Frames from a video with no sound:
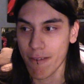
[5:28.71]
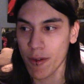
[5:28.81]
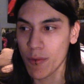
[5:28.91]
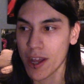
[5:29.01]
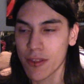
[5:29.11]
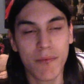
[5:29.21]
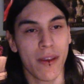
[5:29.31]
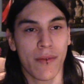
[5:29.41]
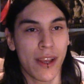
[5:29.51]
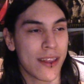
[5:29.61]
We got
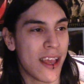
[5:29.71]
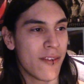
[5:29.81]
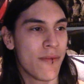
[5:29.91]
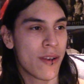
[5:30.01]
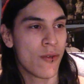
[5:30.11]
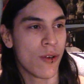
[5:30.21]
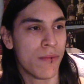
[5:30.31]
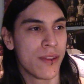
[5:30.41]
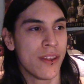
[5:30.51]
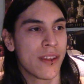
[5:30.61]
the heavy metal award,
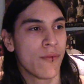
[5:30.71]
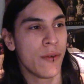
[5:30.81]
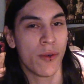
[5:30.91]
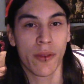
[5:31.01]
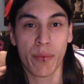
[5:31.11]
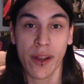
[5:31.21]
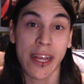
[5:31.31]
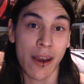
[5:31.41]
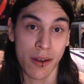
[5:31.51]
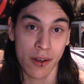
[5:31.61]
but then we won the
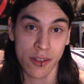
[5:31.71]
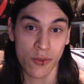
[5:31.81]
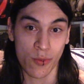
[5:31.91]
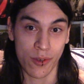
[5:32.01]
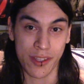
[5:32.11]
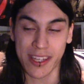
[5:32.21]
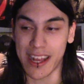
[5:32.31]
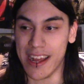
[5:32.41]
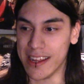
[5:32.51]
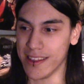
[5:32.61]
breakout artist award, and the
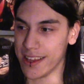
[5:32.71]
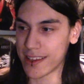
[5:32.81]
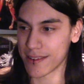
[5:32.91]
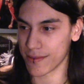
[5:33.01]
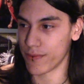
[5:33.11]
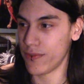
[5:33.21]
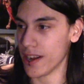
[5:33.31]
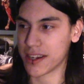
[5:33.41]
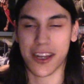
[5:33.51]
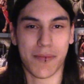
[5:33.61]
guy like
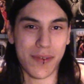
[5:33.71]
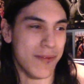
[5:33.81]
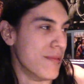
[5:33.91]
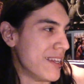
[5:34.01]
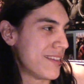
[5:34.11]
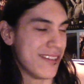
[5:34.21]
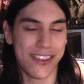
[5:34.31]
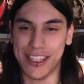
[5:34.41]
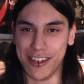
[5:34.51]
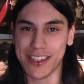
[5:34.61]
fucked up and went to,
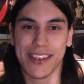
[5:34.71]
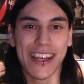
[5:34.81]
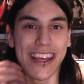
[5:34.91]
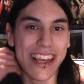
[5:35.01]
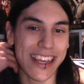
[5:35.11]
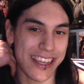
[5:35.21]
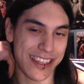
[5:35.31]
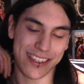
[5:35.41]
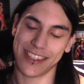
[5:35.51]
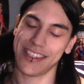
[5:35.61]
he